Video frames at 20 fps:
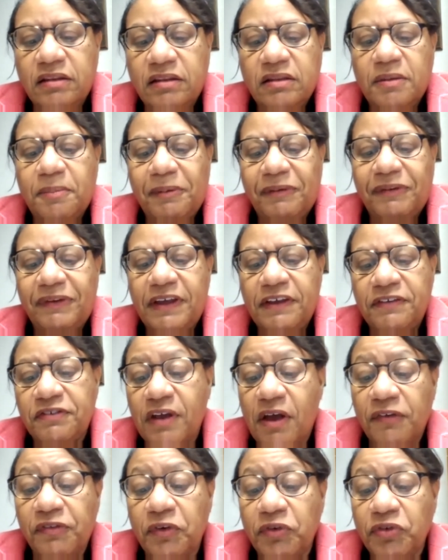The police
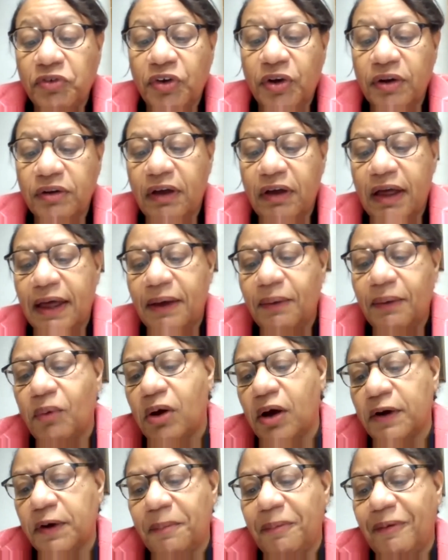also turned high
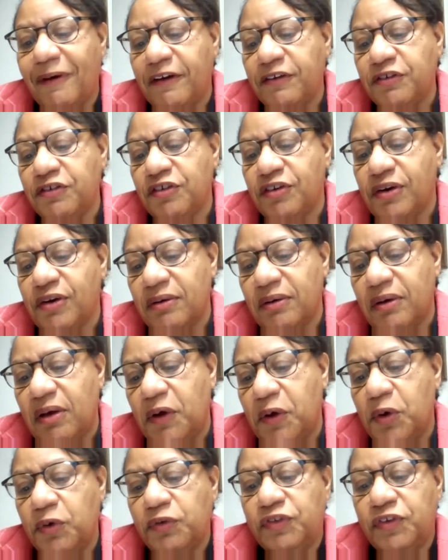water pressure
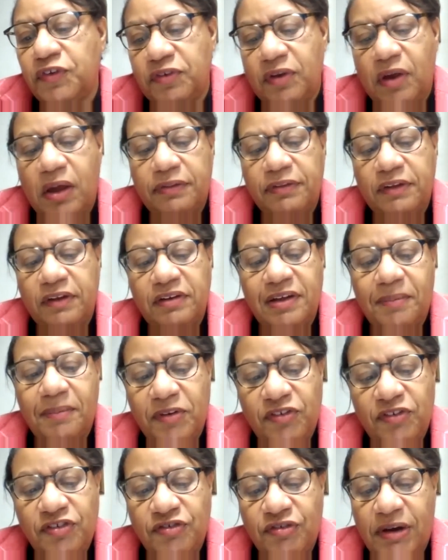hoses on the
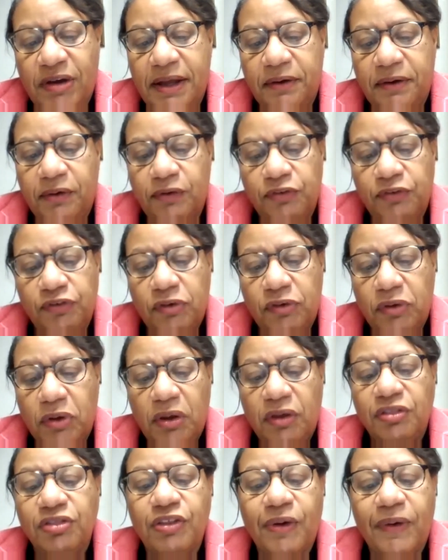demonstrators.
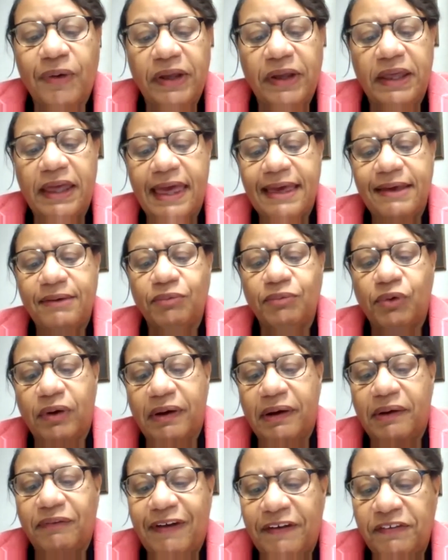38
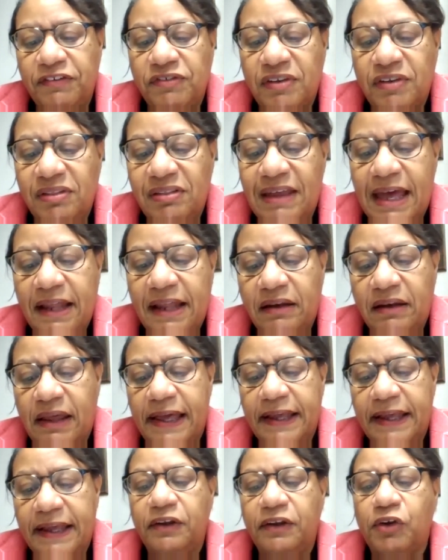were arrested that
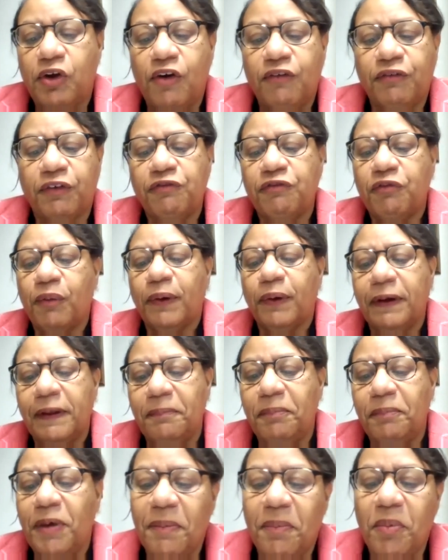night and over 40
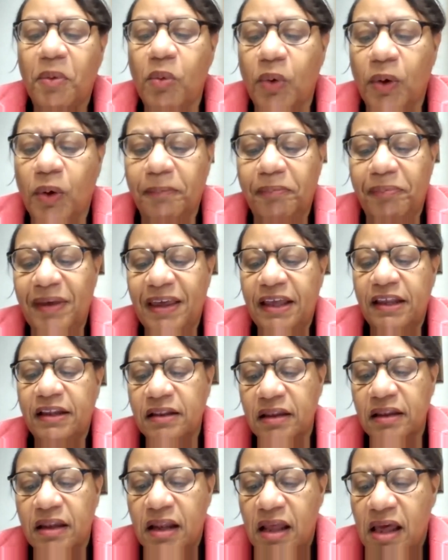people were
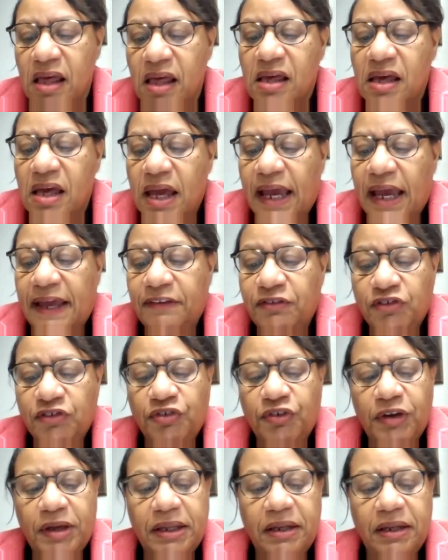beaten and
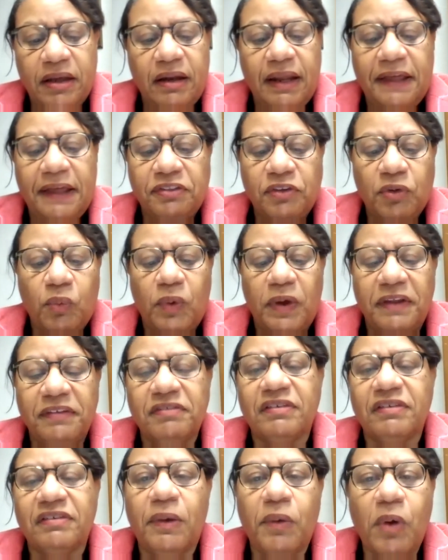treated at the
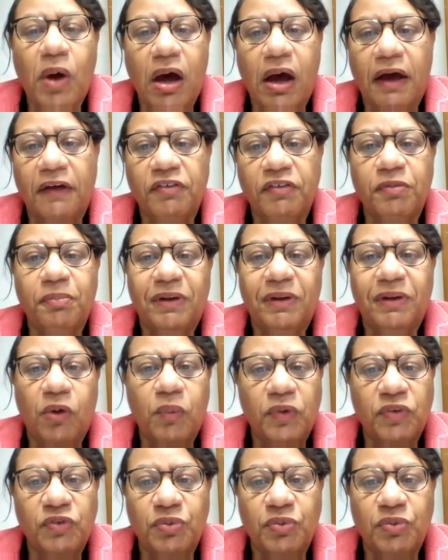Winslow Hospital,
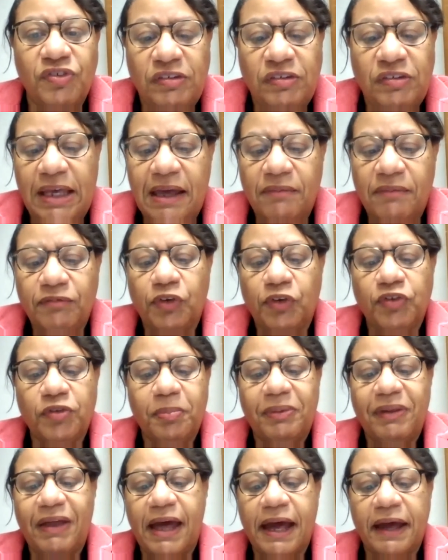which was Danville's
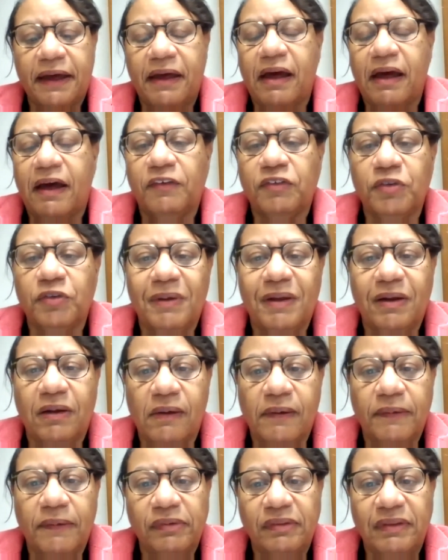Black
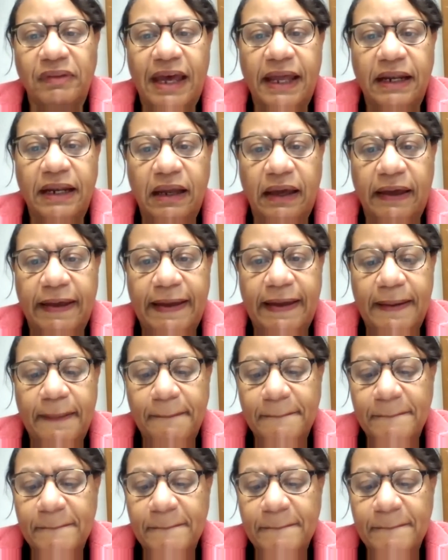hospital that night.